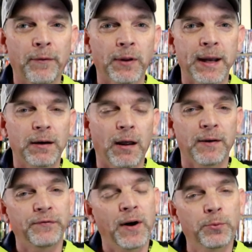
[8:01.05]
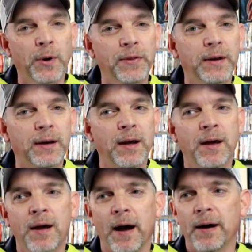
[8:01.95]
I really had a lot of fun with it.
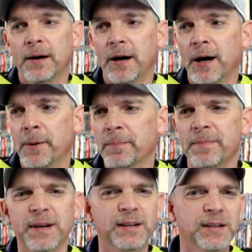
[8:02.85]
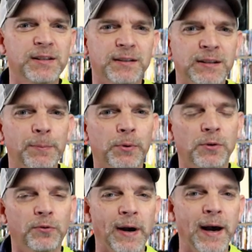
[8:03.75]
Um, it it's a
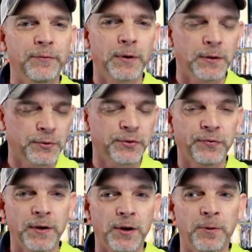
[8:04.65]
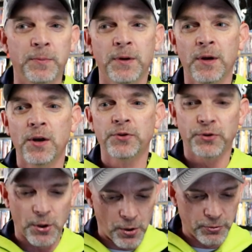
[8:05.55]
typical Ryan Reynolds film,
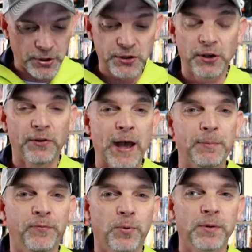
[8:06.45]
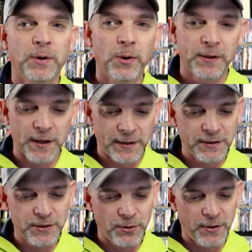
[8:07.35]
so just know that before go, getting
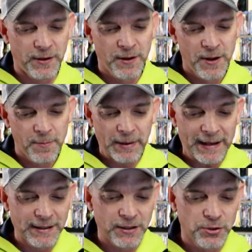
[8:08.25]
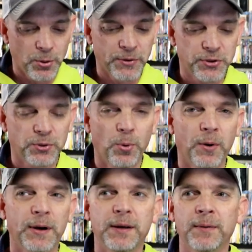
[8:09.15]
into it. But I did enjoy the
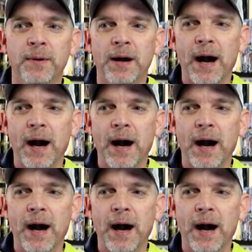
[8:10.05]
story.